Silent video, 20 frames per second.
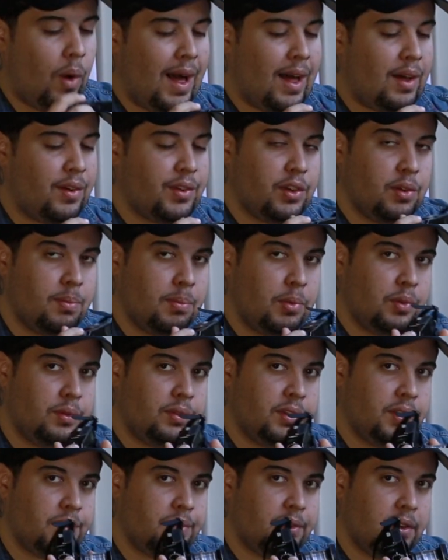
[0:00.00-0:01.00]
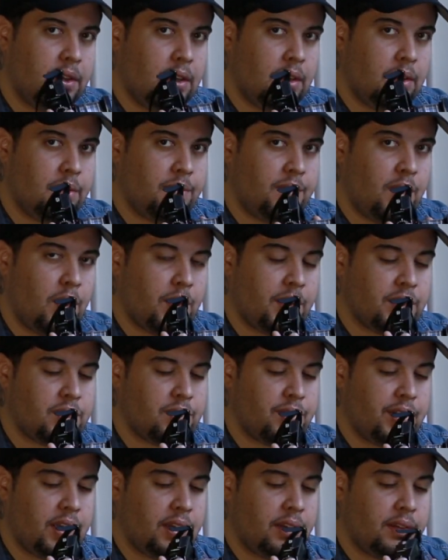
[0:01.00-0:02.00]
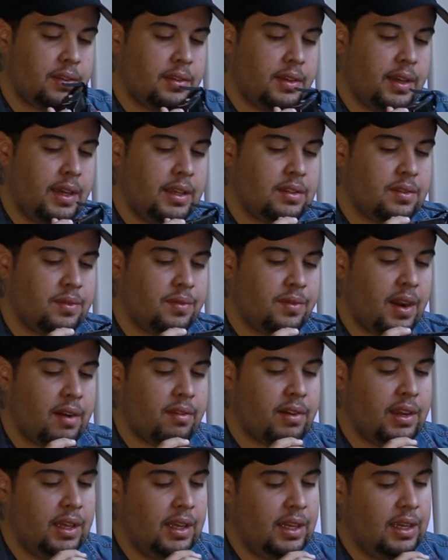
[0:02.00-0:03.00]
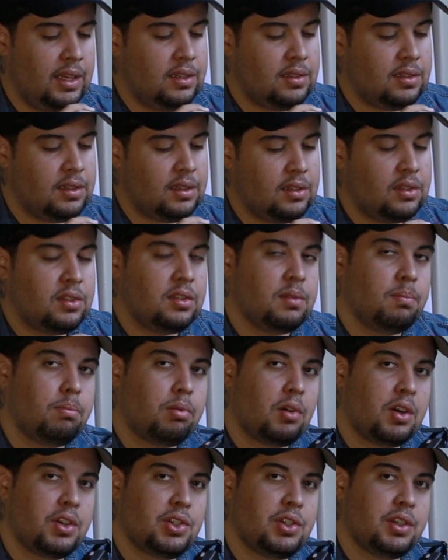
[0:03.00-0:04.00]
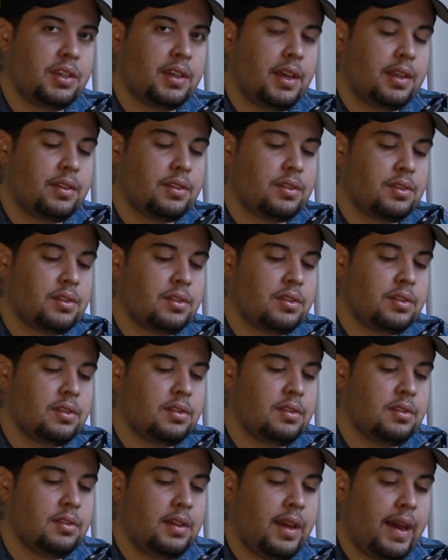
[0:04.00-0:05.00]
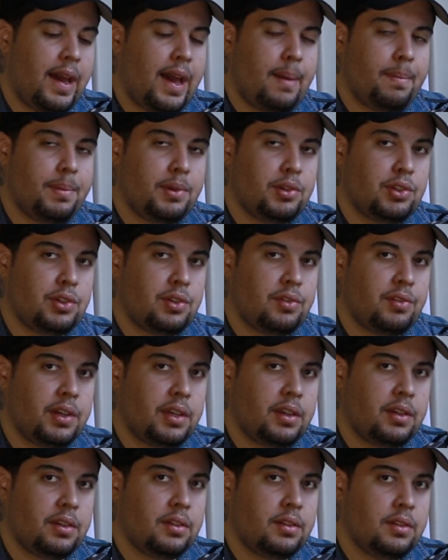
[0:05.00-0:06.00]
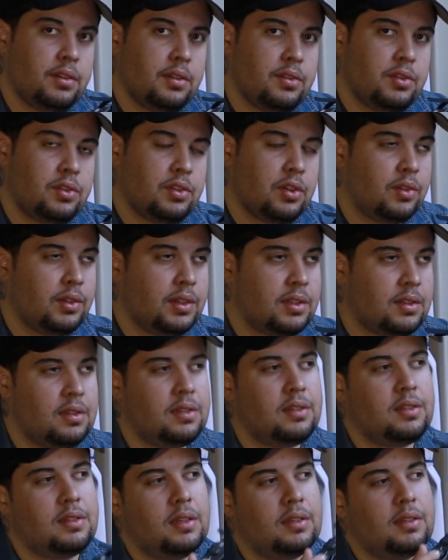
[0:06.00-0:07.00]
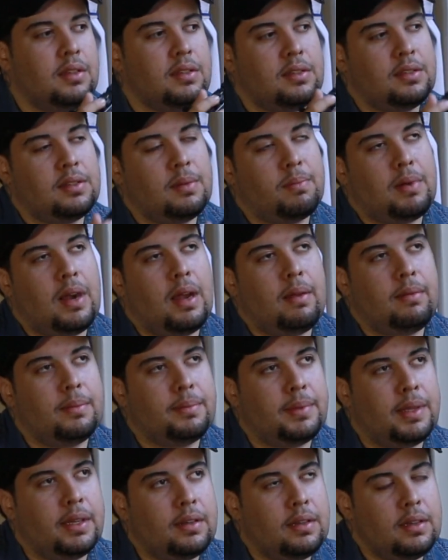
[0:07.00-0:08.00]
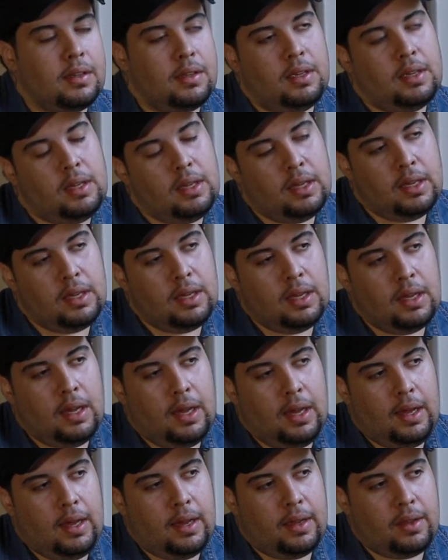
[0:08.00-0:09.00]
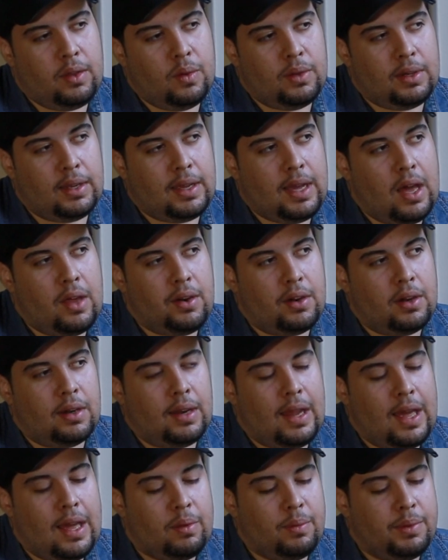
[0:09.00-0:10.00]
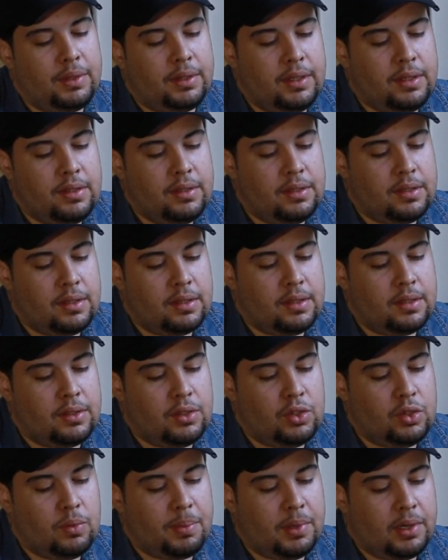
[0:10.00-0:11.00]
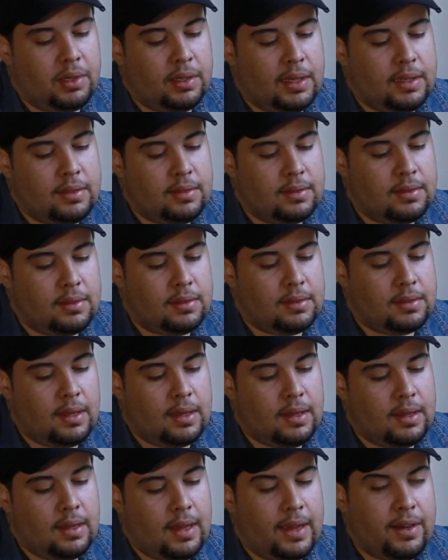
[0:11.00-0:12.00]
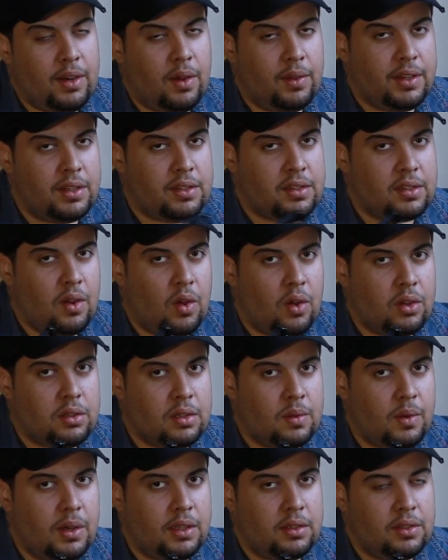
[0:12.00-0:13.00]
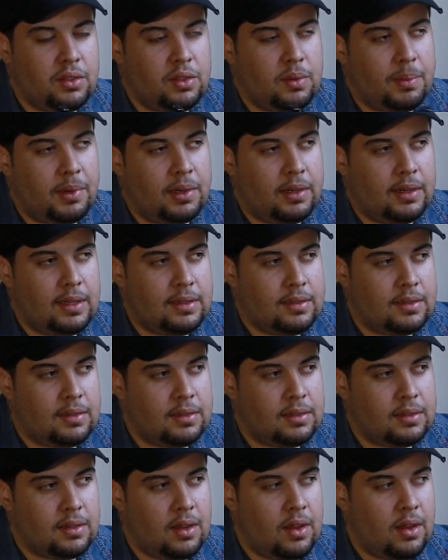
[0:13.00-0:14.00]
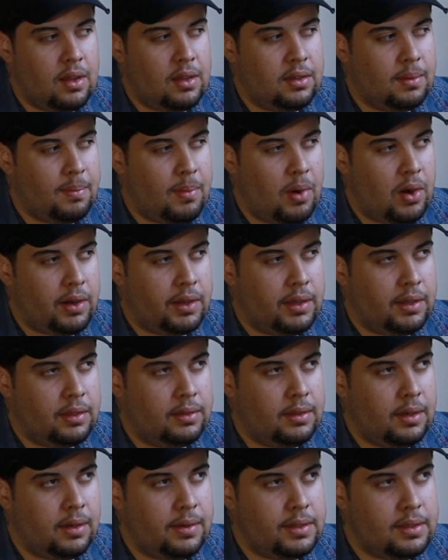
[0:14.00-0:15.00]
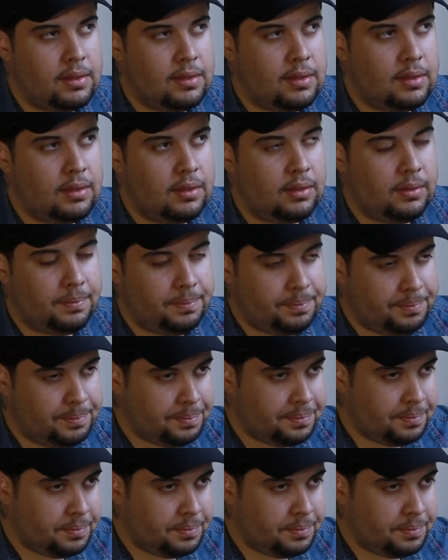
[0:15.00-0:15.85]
while you move the focus ring, it's very easy to brush against the aperture ring. So this is a problem that you encounter a lot with these Jupiter lenses. I know there's also other Jupiter lenses on the market. There is a